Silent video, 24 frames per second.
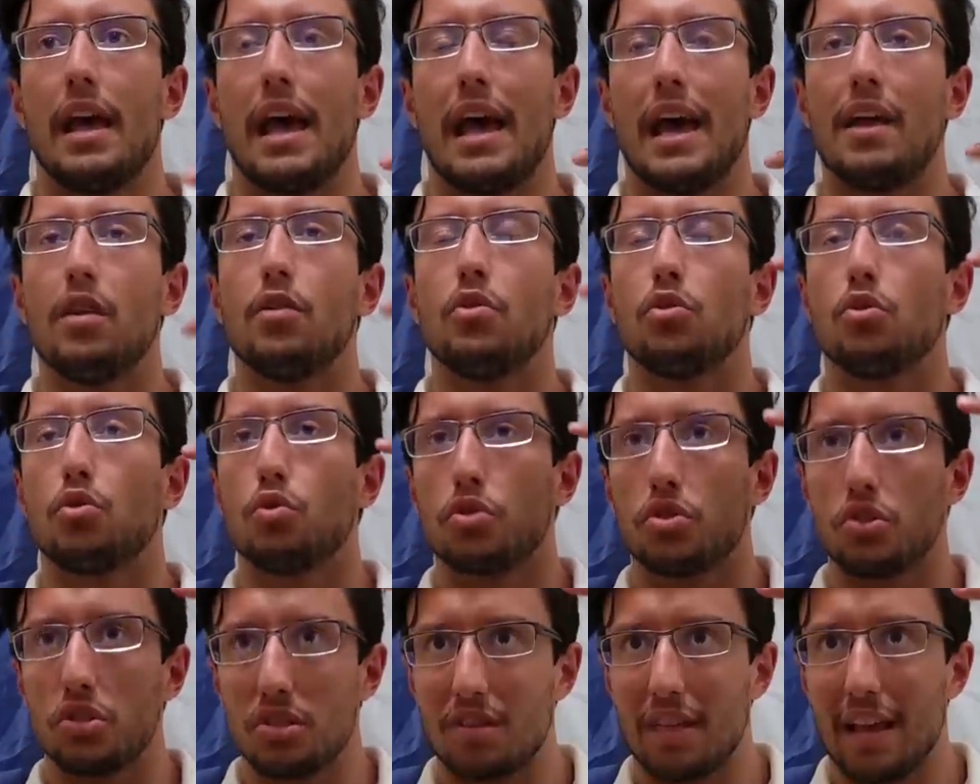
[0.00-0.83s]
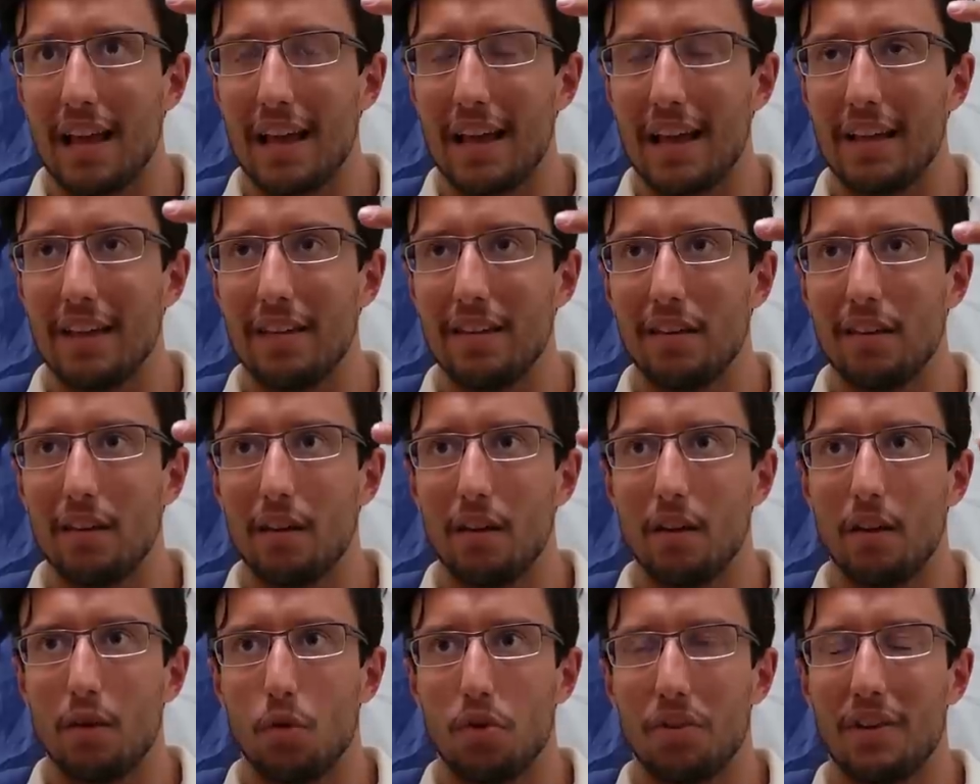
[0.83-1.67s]
and understand
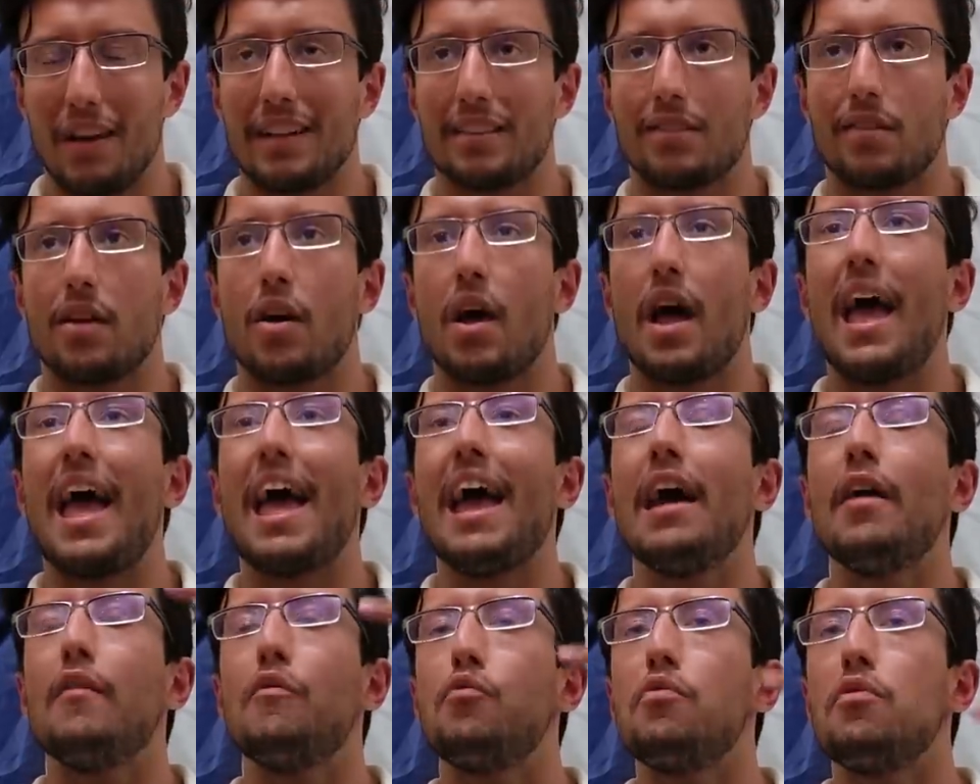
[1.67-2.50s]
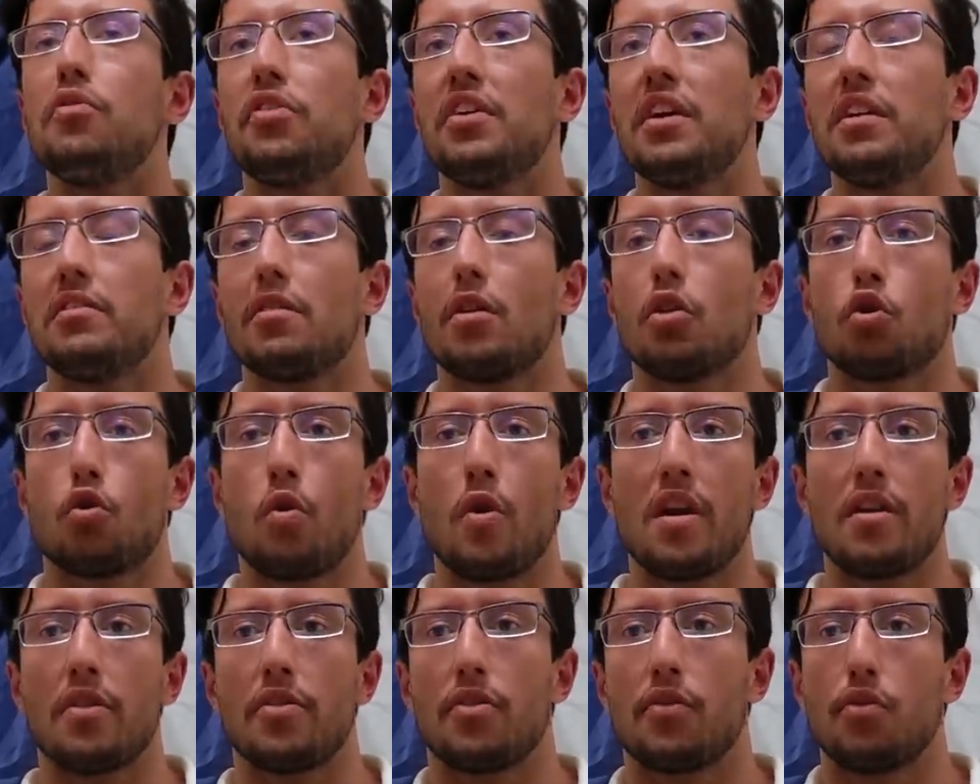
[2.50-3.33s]
that everything they're
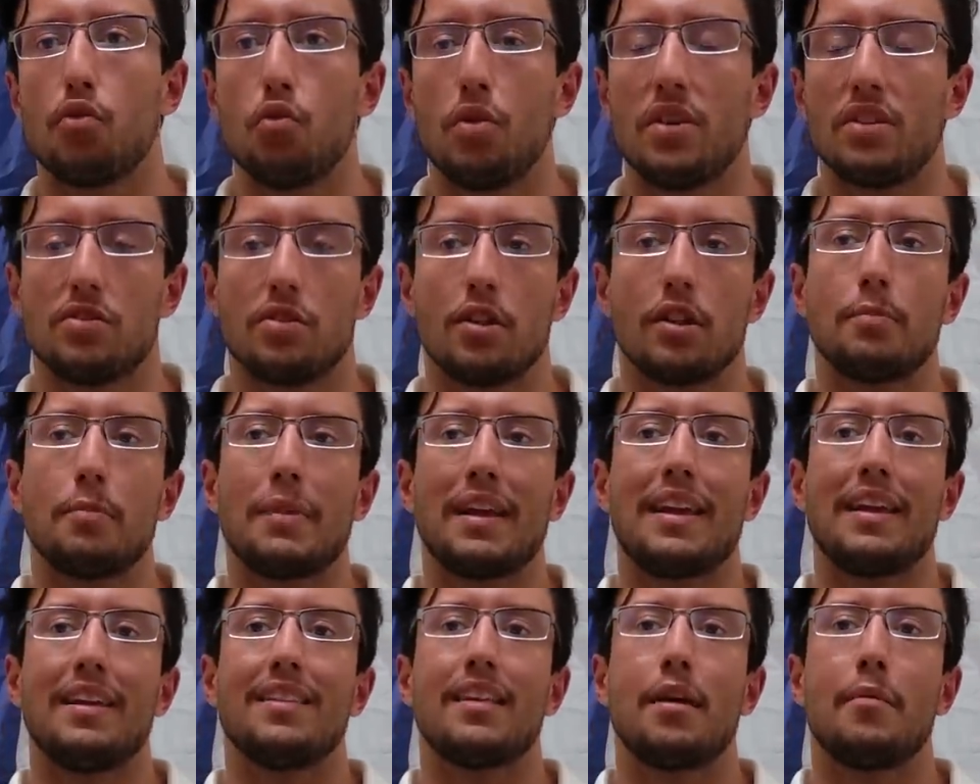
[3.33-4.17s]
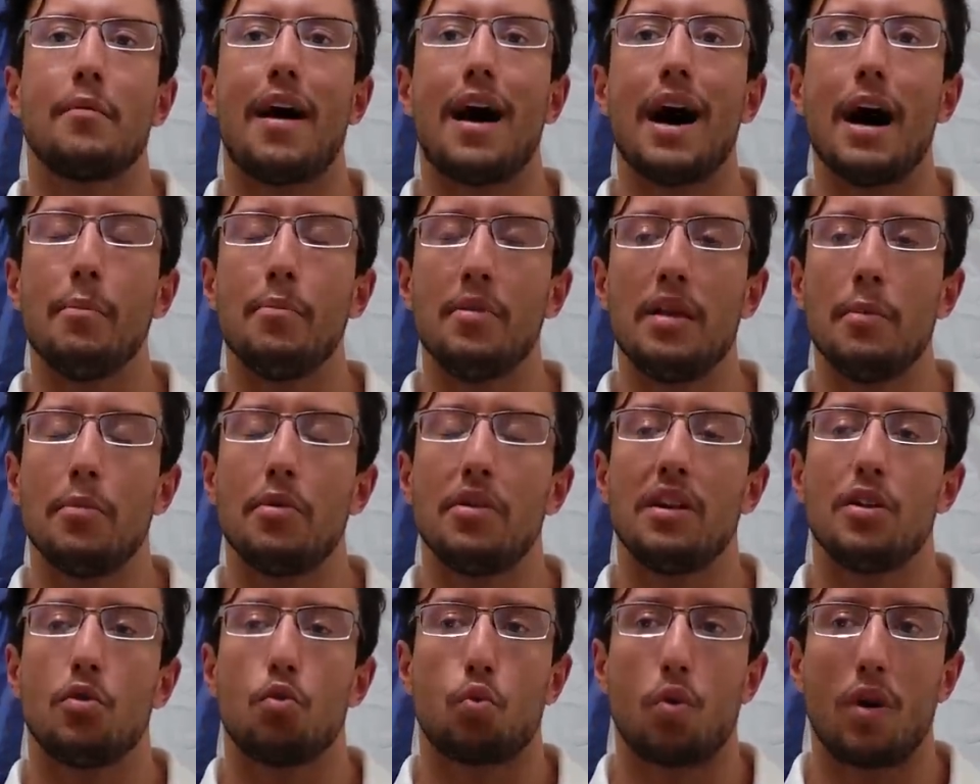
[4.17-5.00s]
going through is not making them happy,
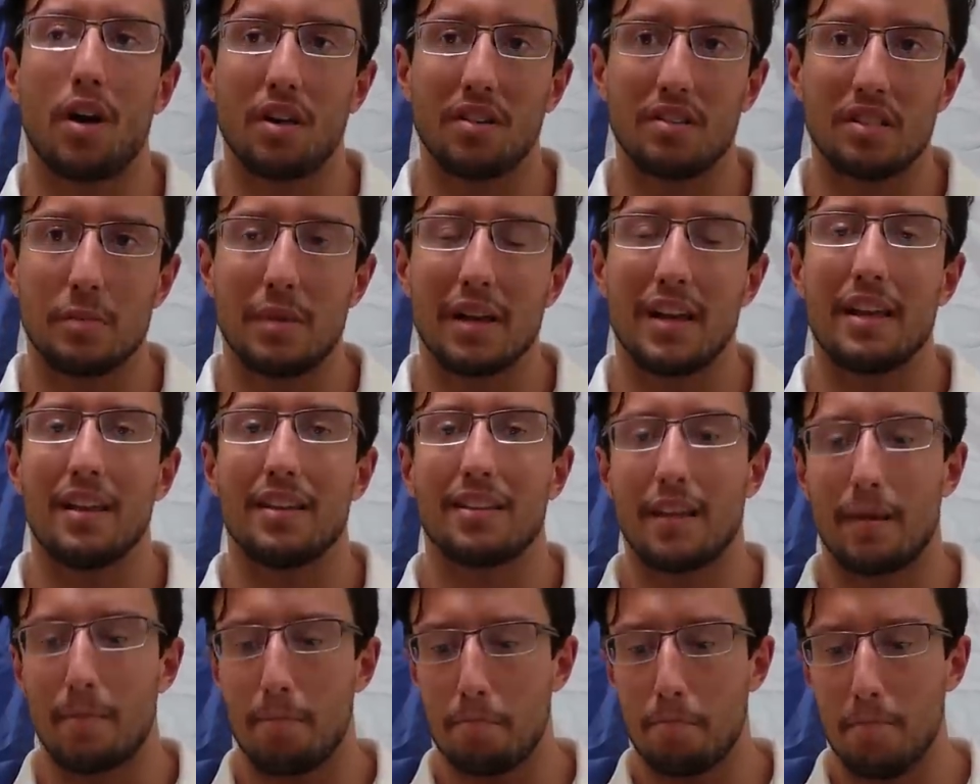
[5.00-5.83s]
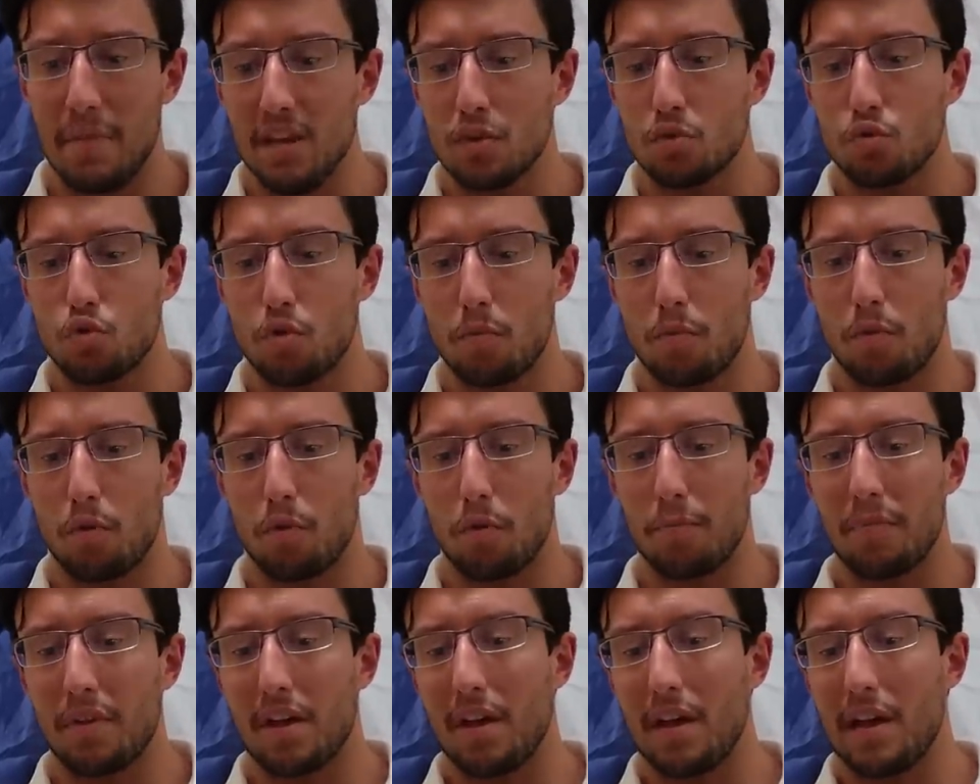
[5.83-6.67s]
but in reality making them
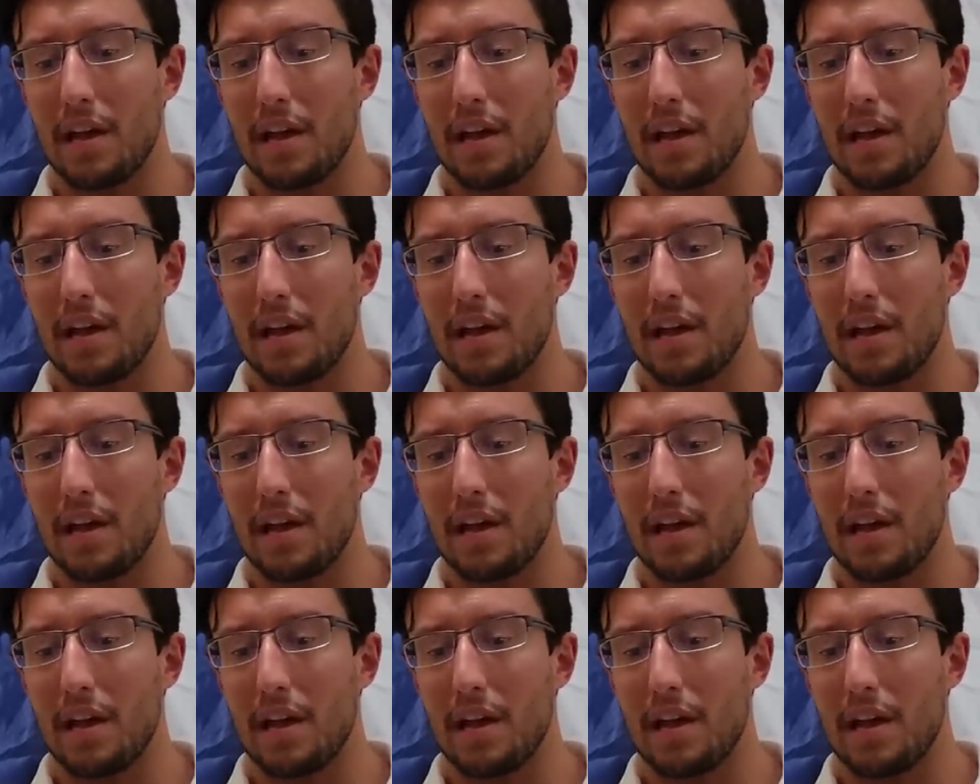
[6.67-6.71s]
miserable,